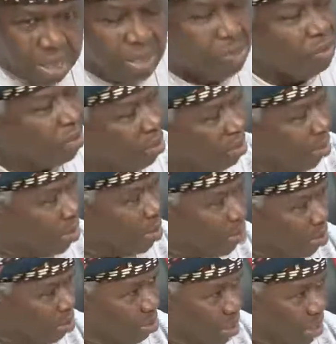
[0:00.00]
we must do
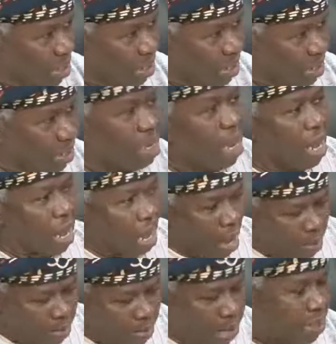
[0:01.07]
it and
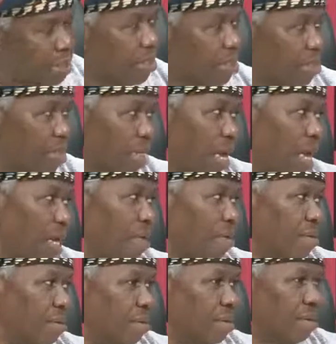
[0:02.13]
make it to shine.
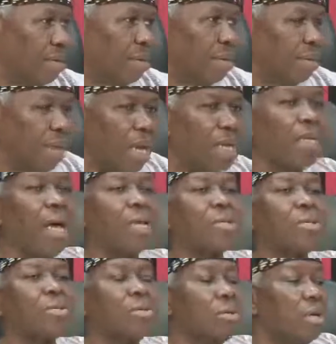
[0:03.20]
And that's
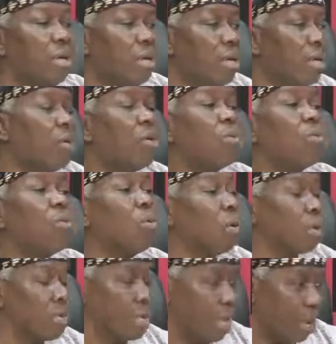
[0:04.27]
really what
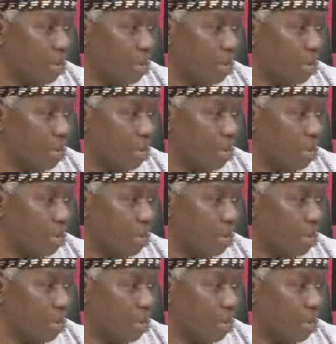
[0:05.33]
happened.